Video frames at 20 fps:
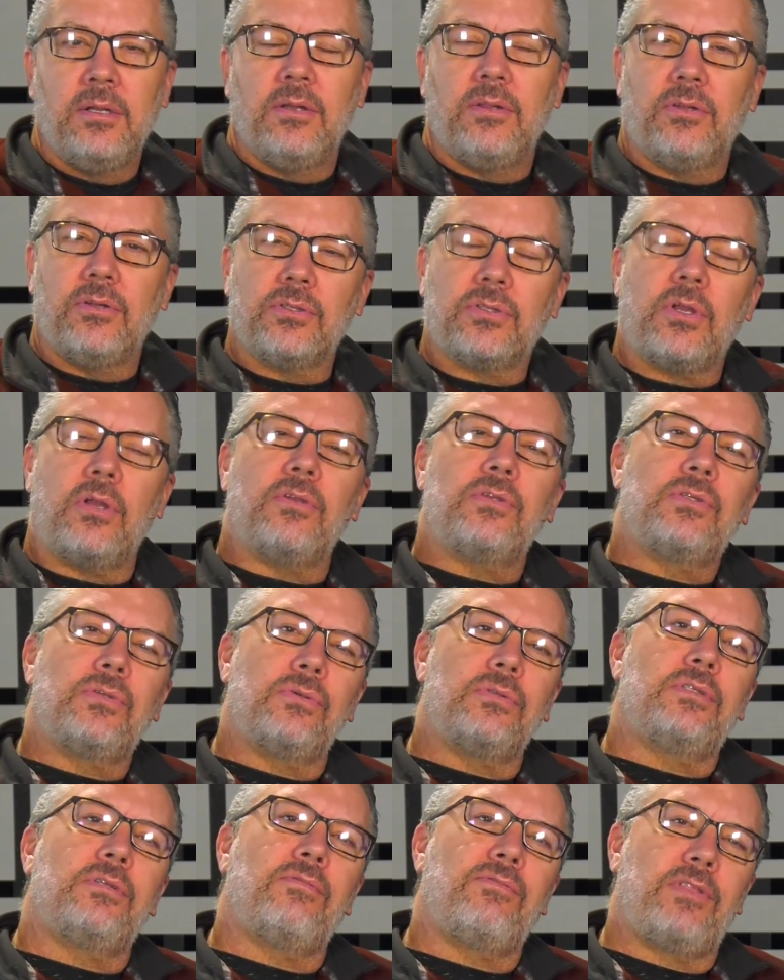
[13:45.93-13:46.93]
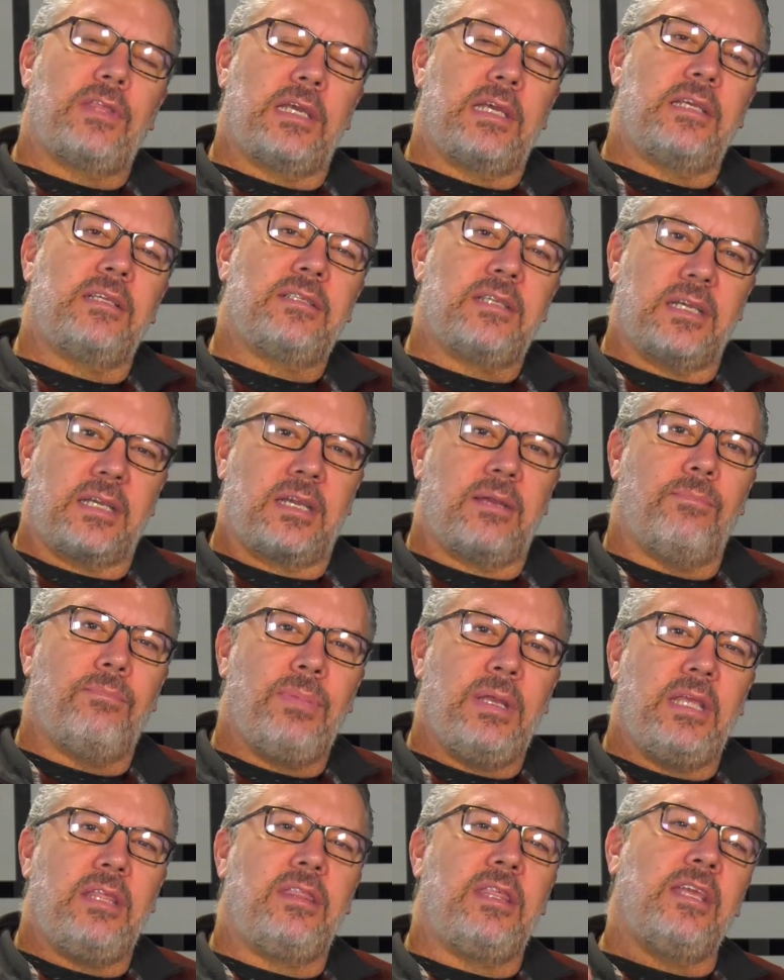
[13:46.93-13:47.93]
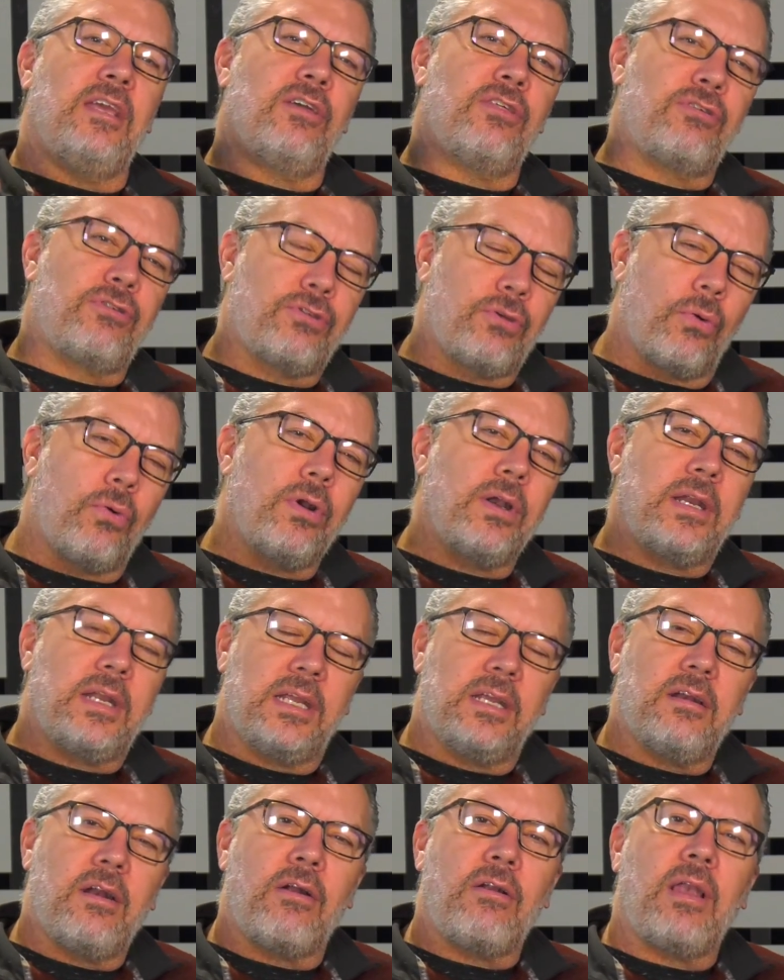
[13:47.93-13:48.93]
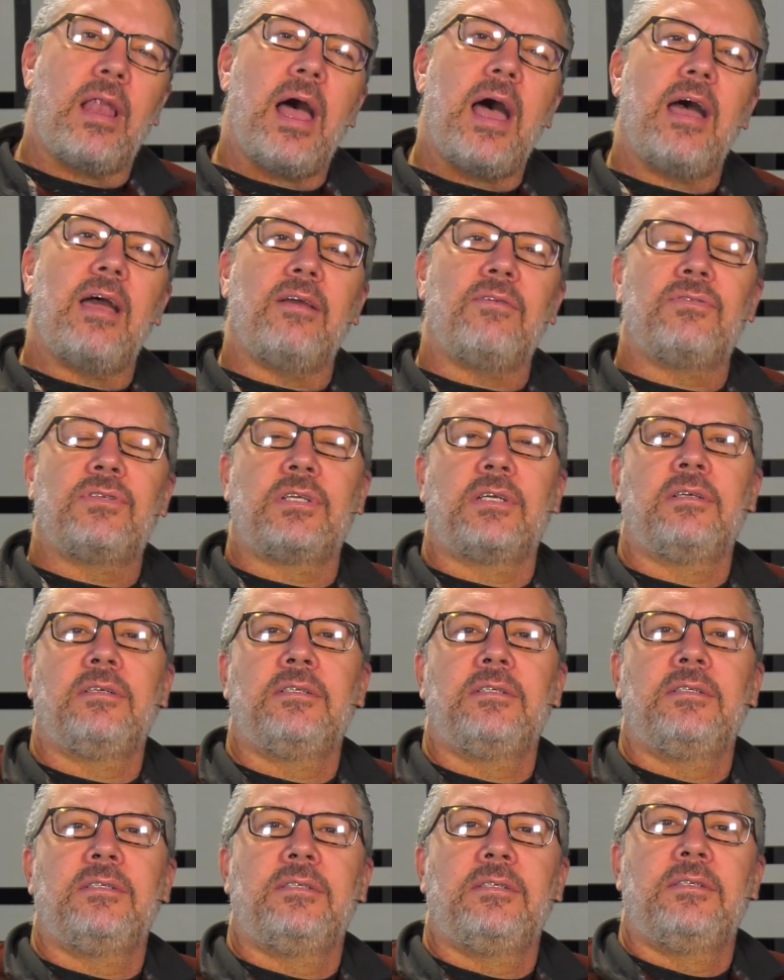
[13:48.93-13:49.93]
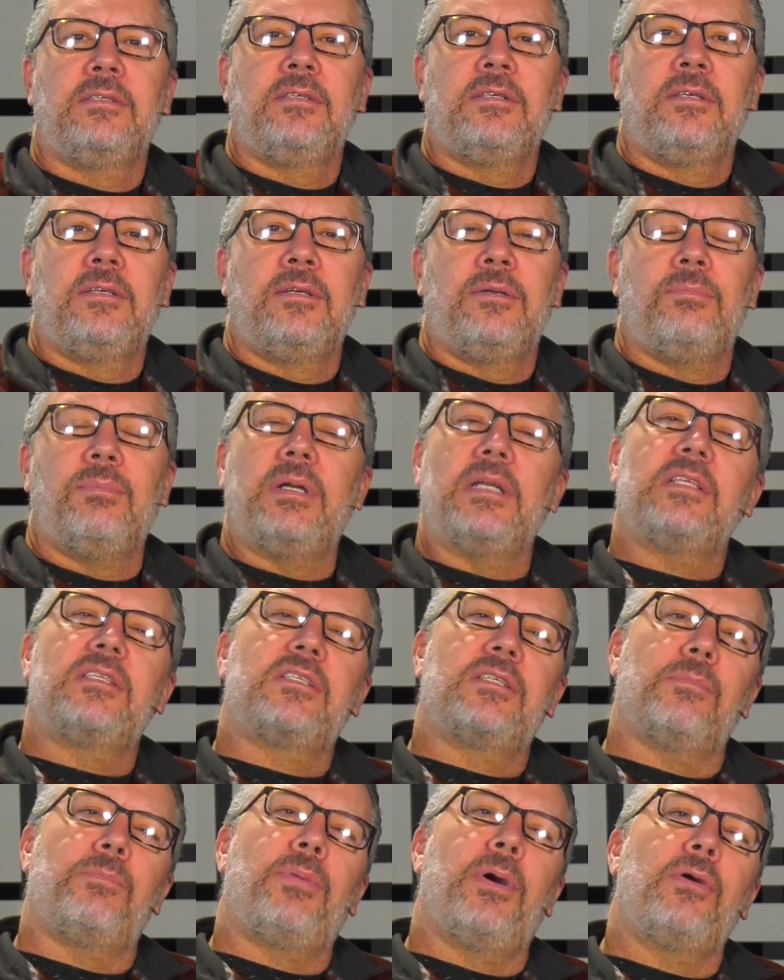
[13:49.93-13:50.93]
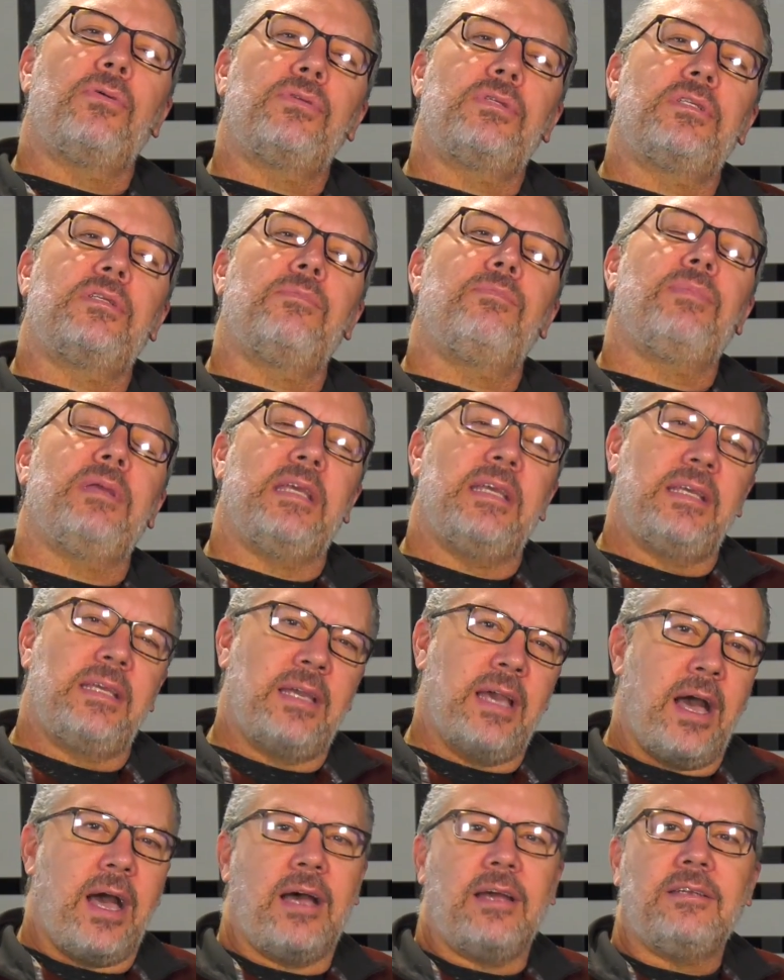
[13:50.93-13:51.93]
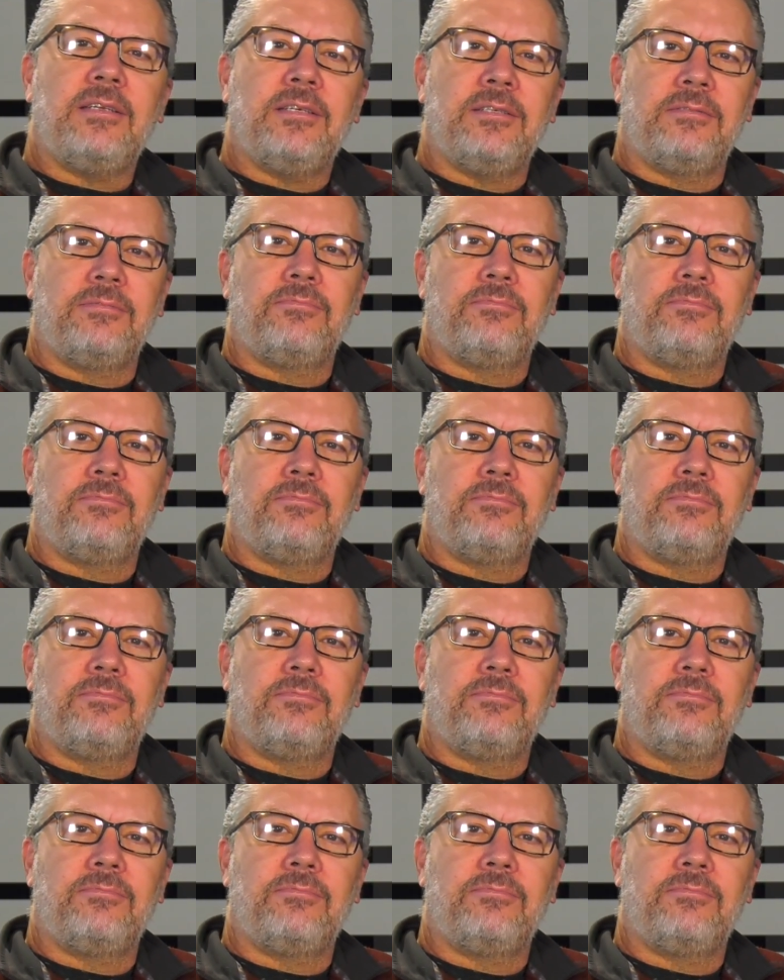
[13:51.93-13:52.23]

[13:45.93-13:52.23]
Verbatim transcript: There's all sorts of things that can be the authority in our lives, but it's supposed to be God.